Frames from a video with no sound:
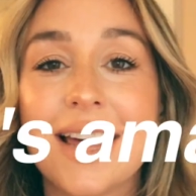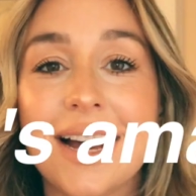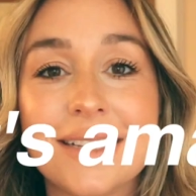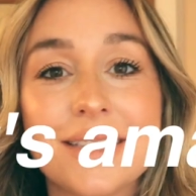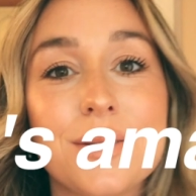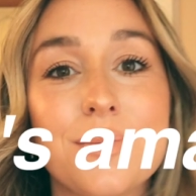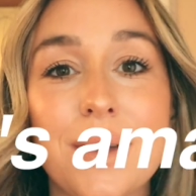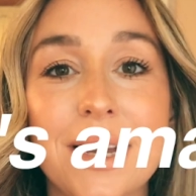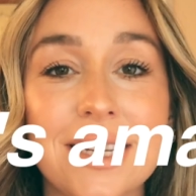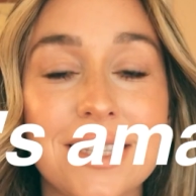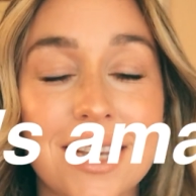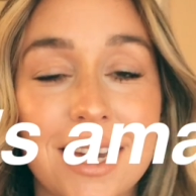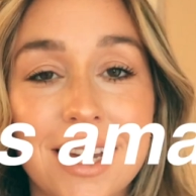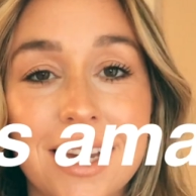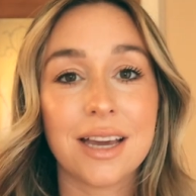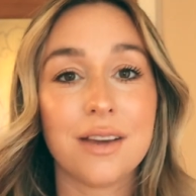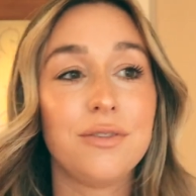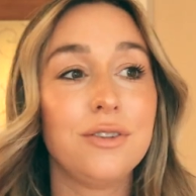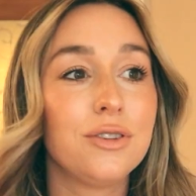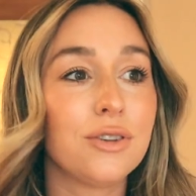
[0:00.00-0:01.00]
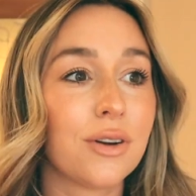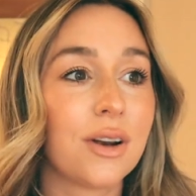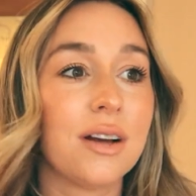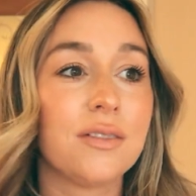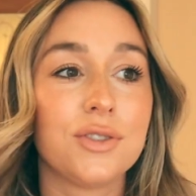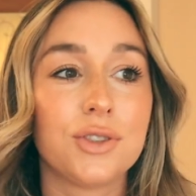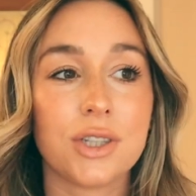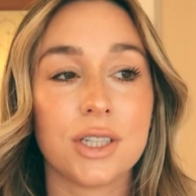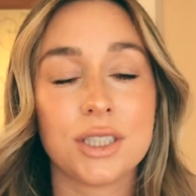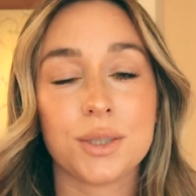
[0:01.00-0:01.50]
that's amazing. If you don't have
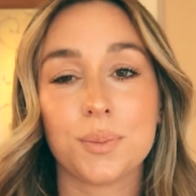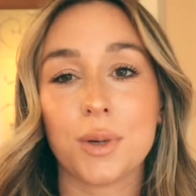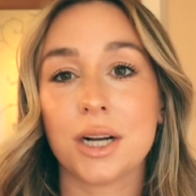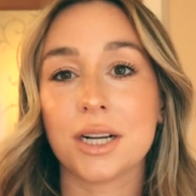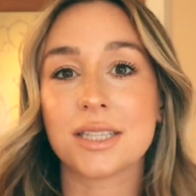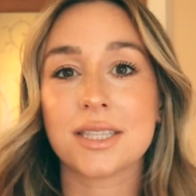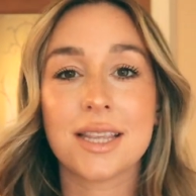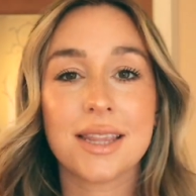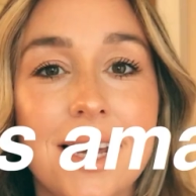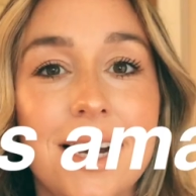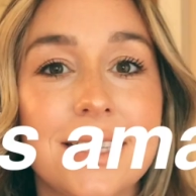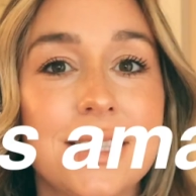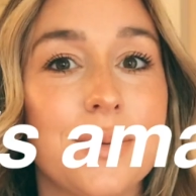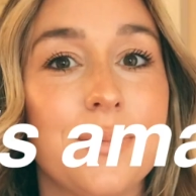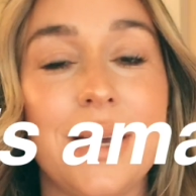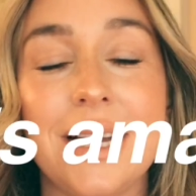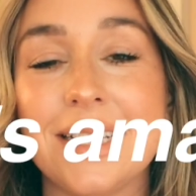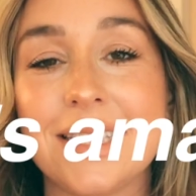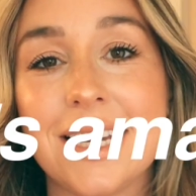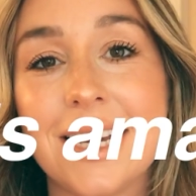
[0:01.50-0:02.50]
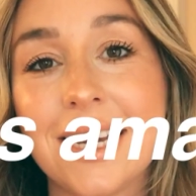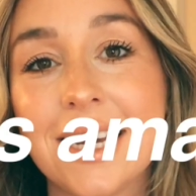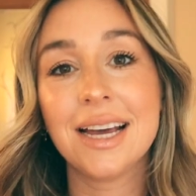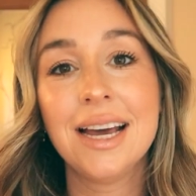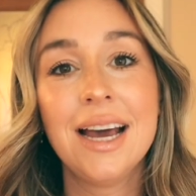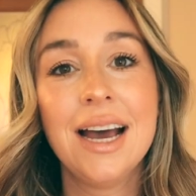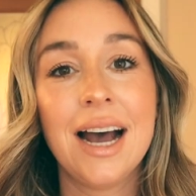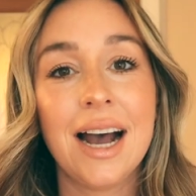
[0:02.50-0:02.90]
stretch marks, that's amazing.